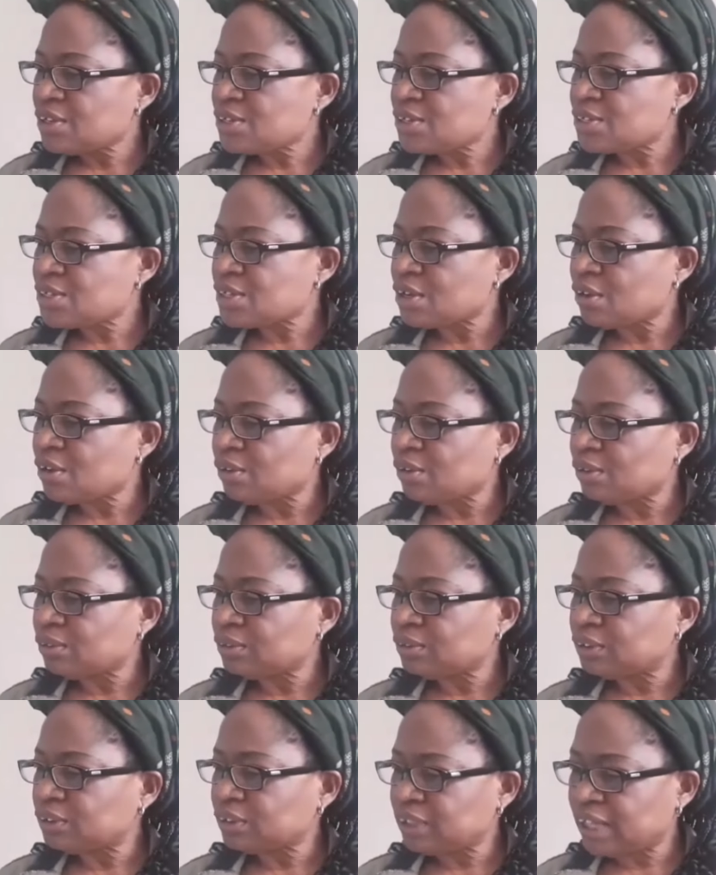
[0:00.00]

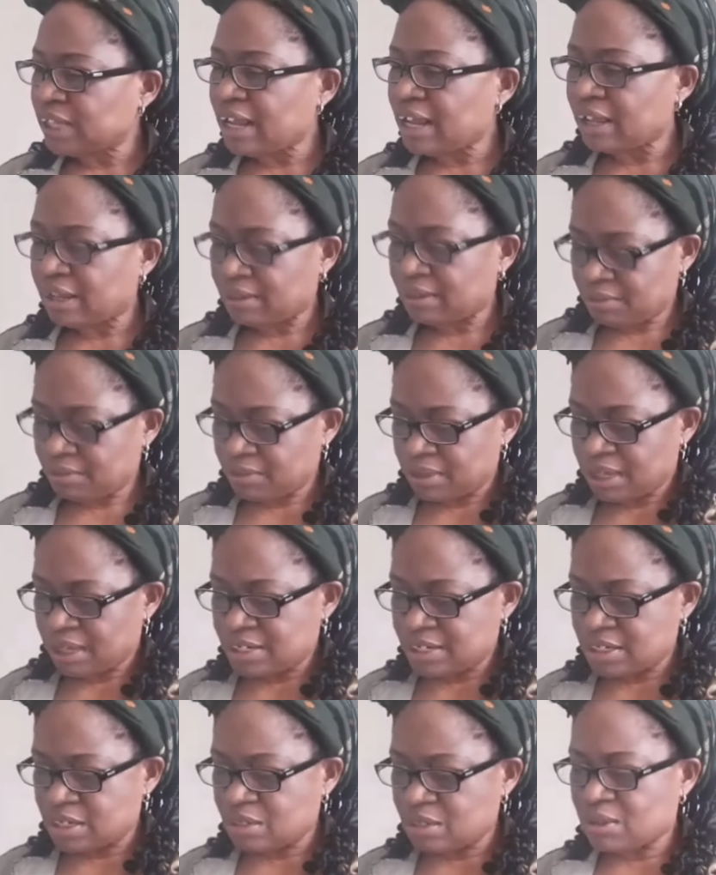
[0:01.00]
So today,
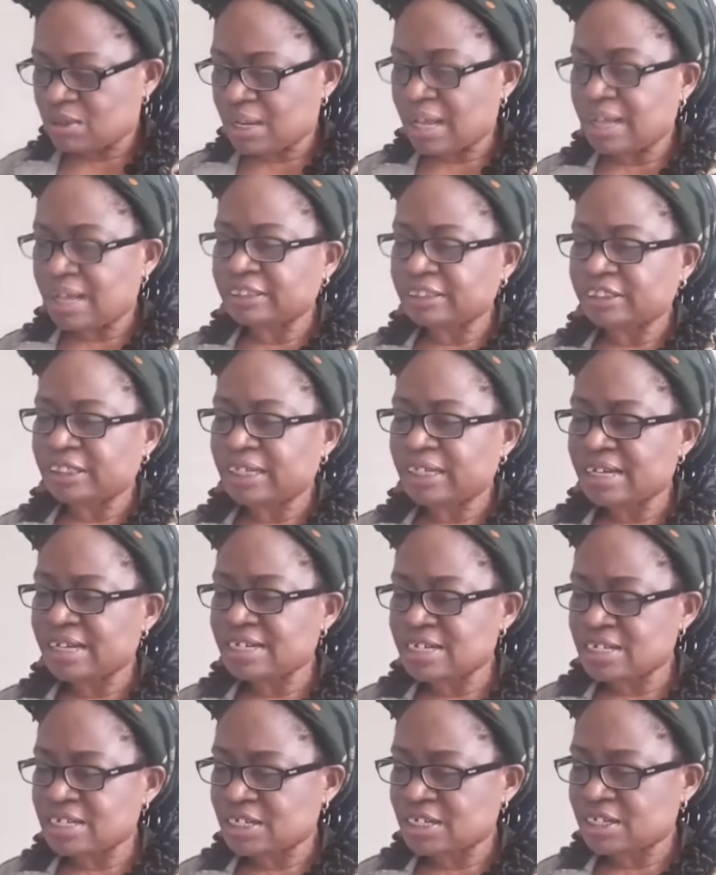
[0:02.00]
let's look at
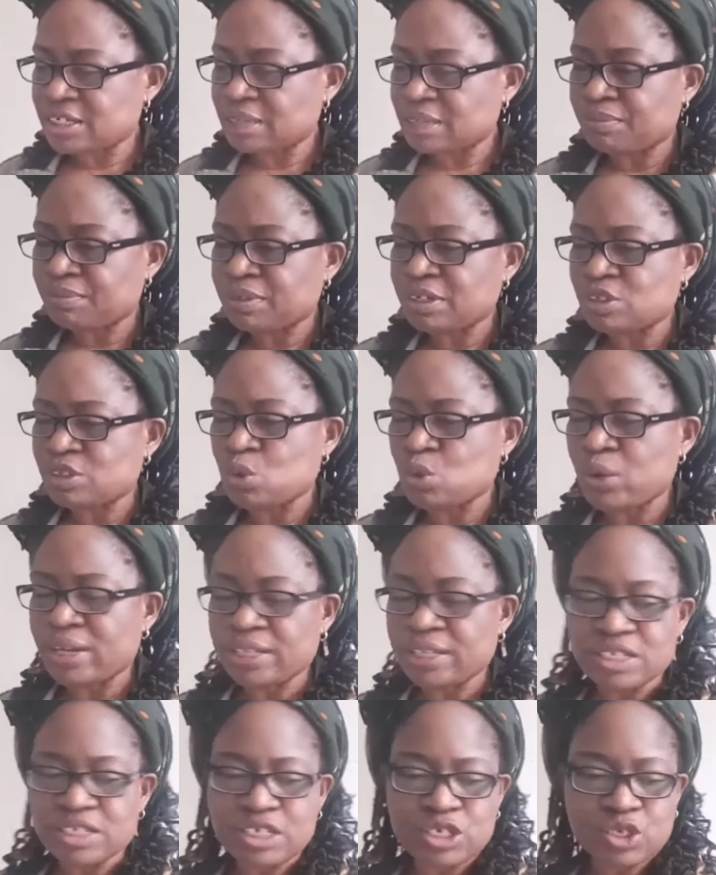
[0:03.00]
Genesis chapter
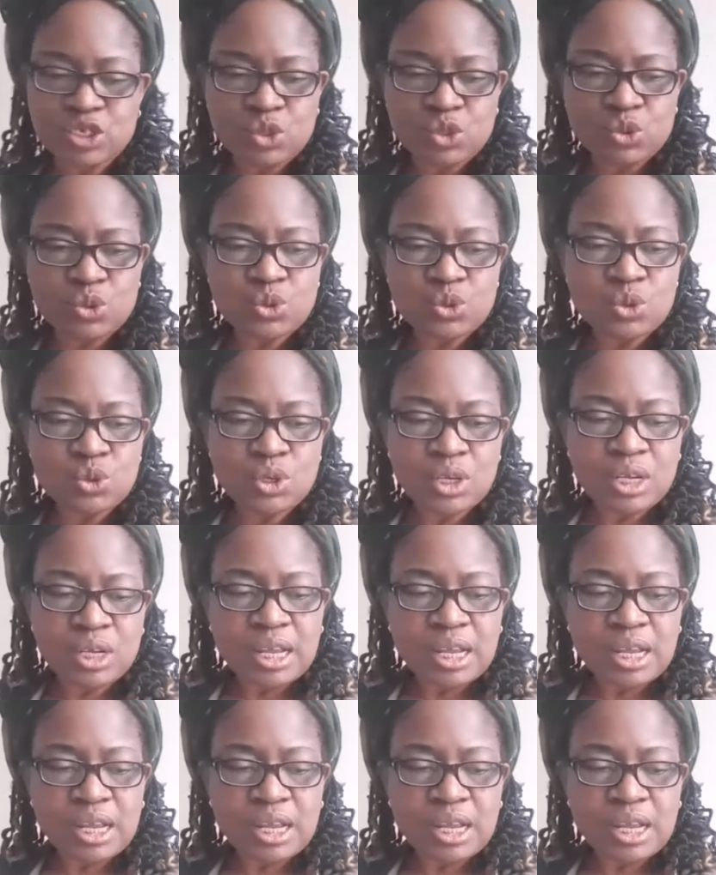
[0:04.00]
22.